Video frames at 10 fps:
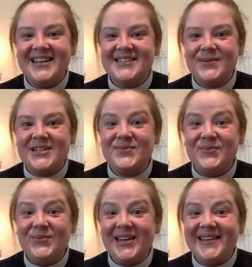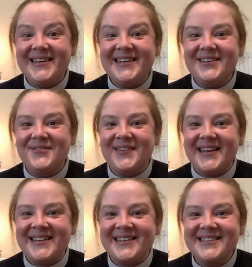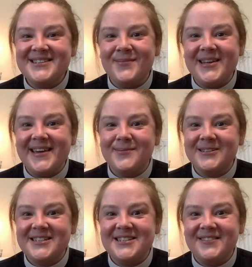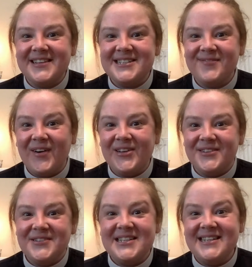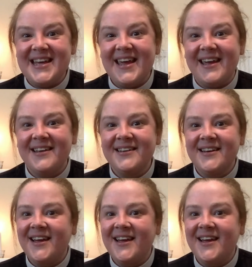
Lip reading: So it's really lovely to be able to do this for you today.